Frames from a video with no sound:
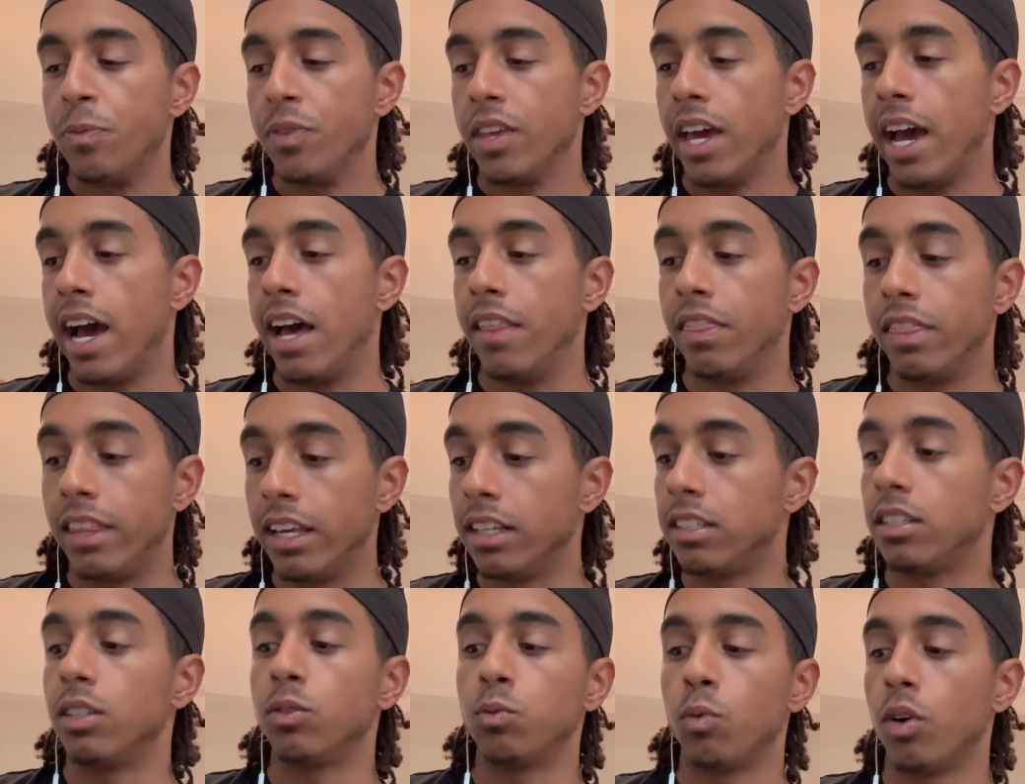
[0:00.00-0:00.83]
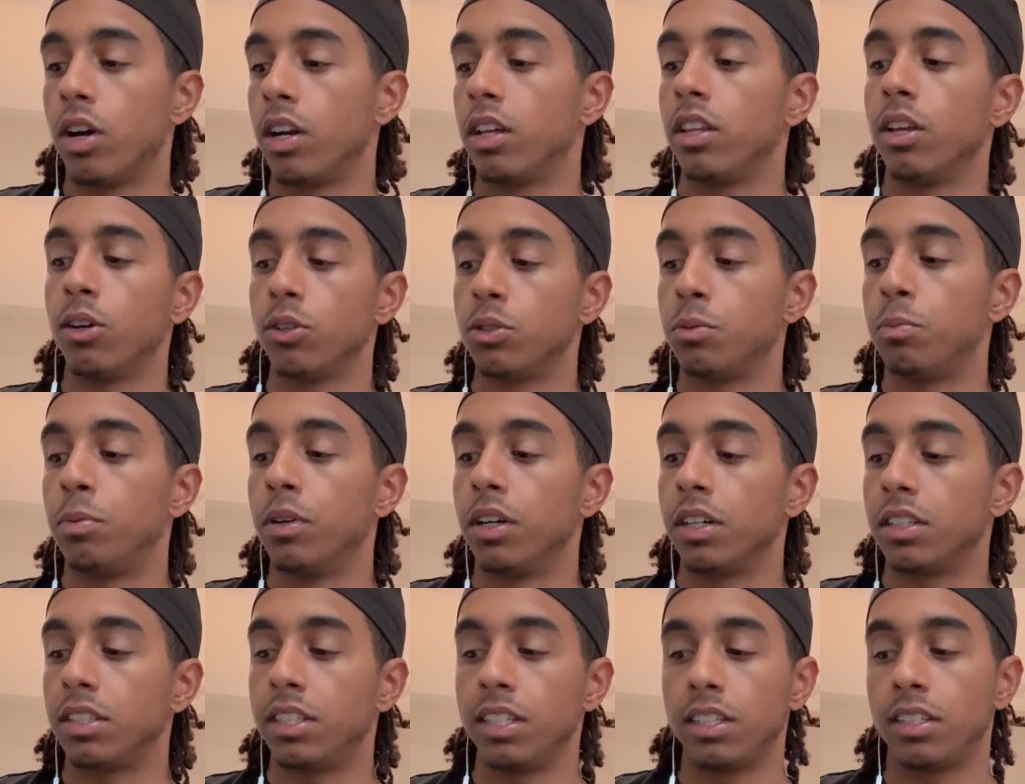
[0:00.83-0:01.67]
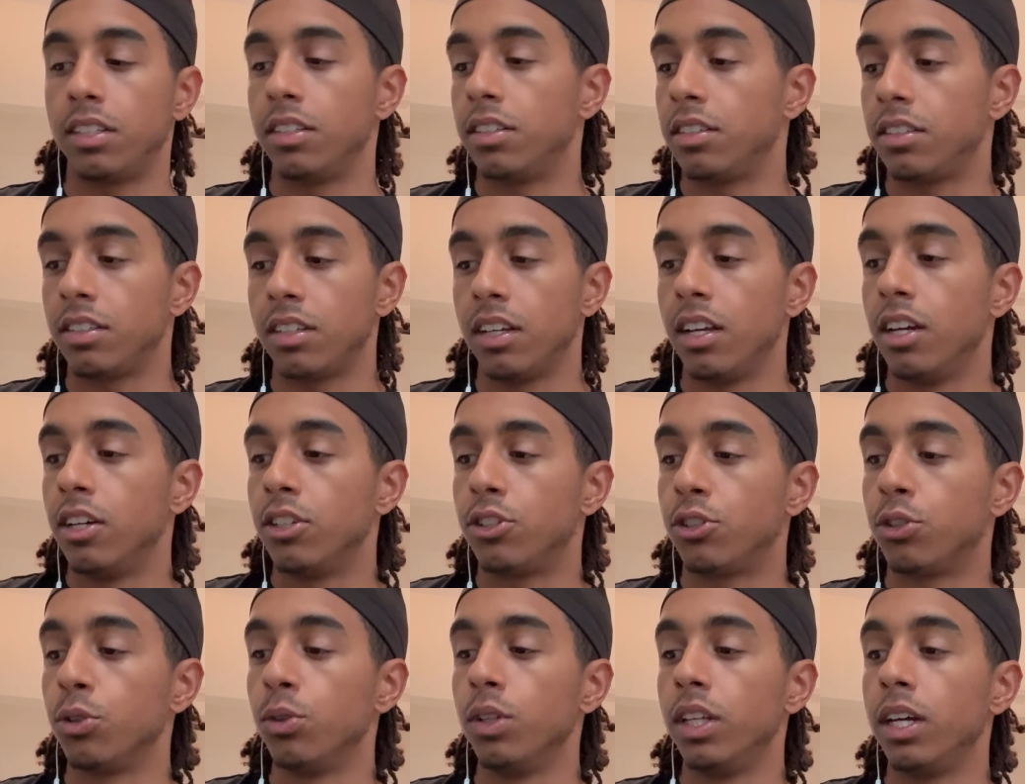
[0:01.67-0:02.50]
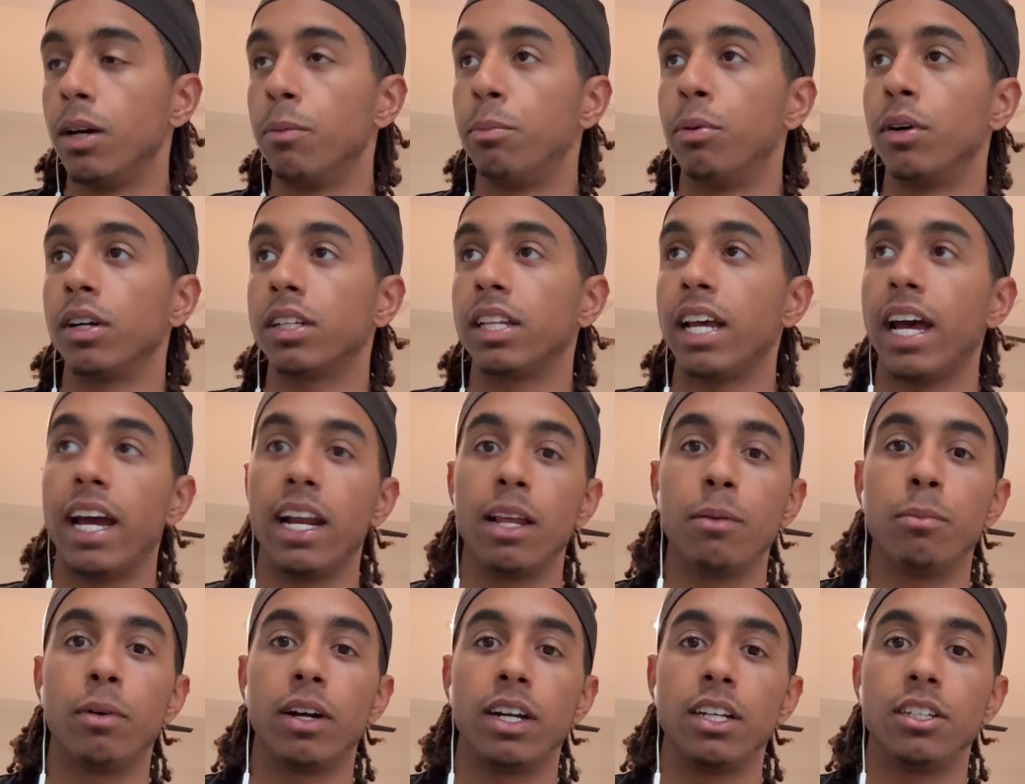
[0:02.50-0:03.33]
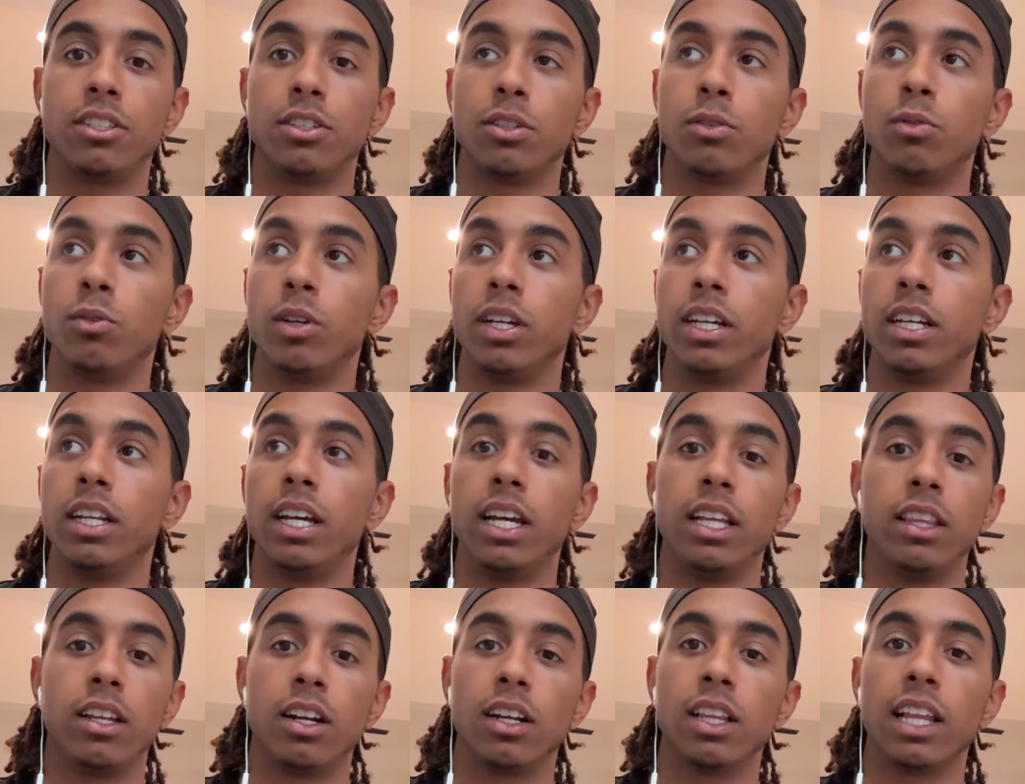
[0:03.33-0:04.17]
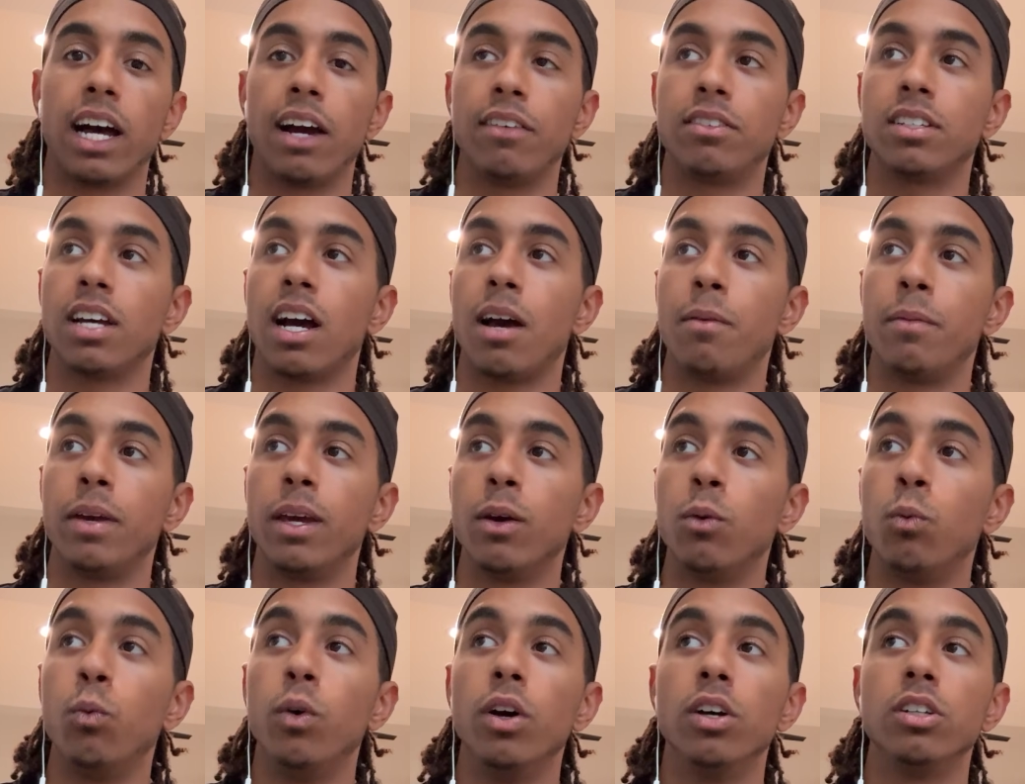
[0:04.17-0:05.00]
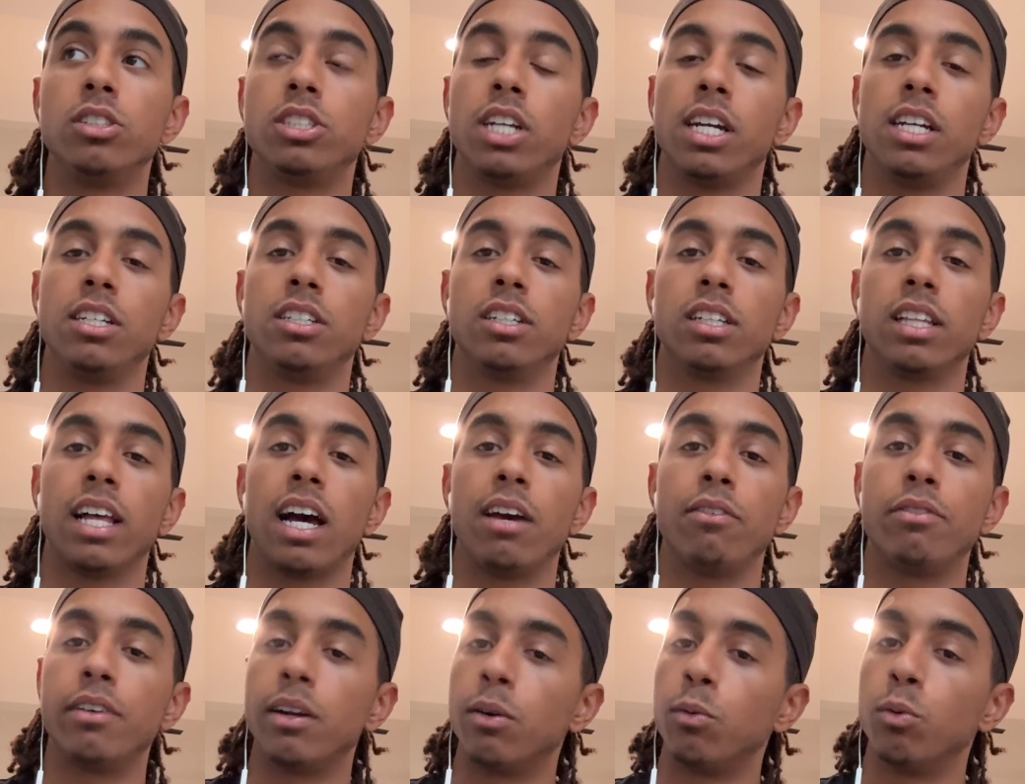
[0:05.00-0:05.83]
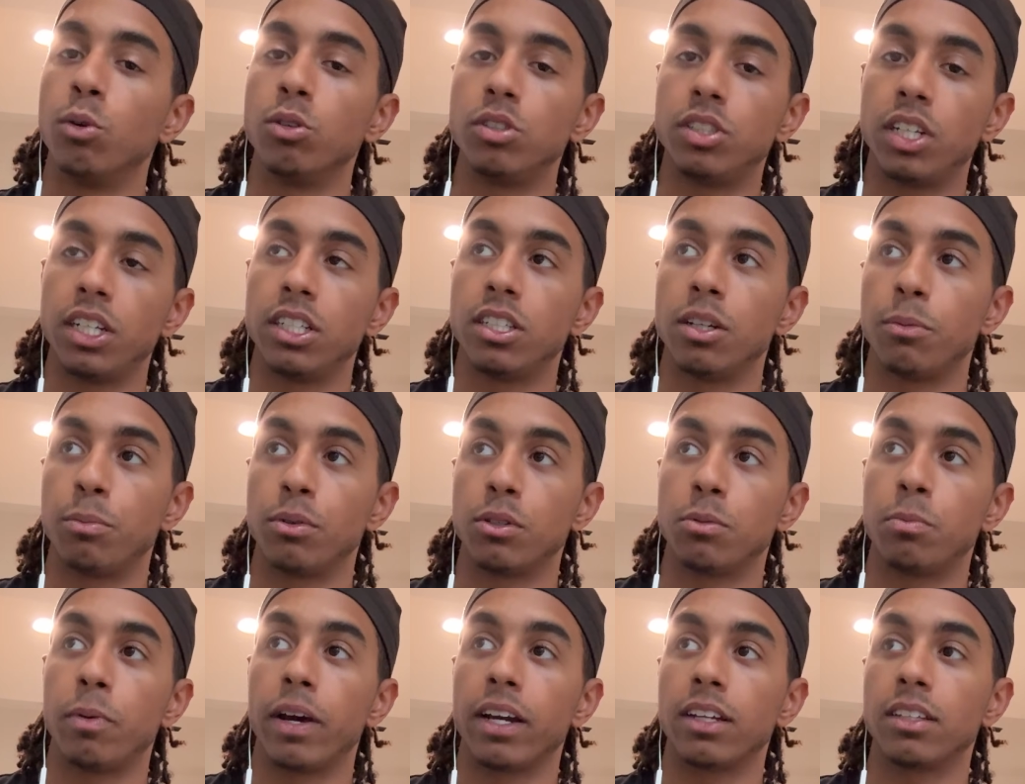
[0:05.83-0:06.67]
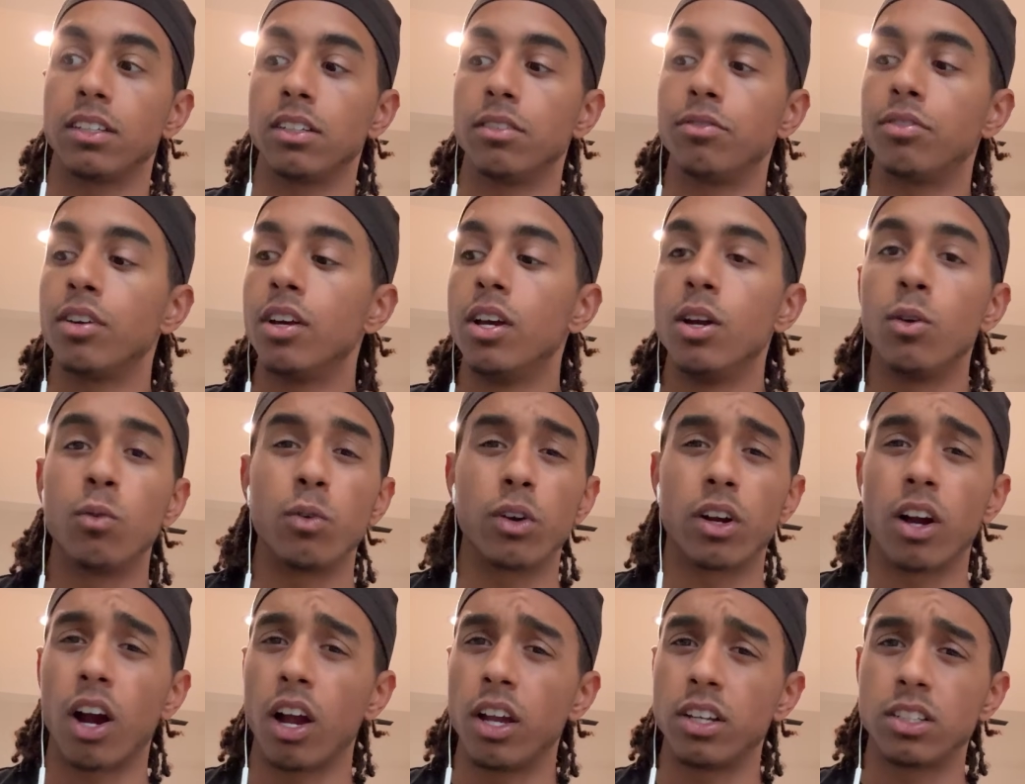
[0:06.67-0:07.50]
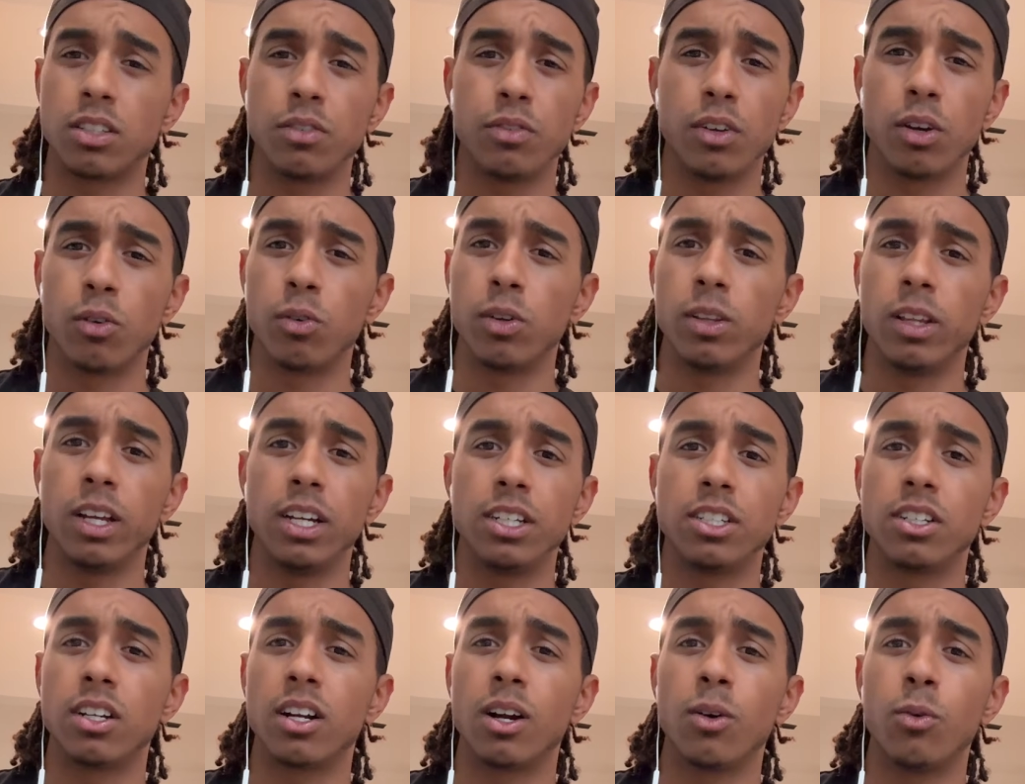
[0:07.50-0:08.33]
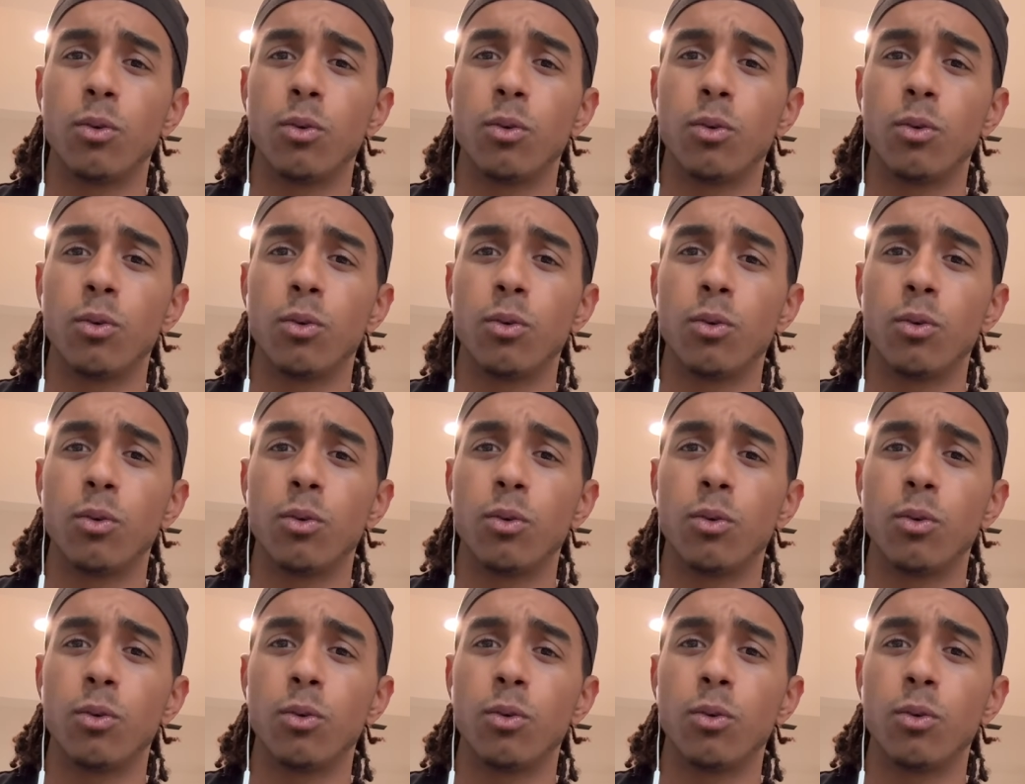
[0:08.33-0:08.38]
And this is one of those books. This is truly a book that anybody should read in their lifetime. It will change your life and it will change your perspective. Regardless of your religion or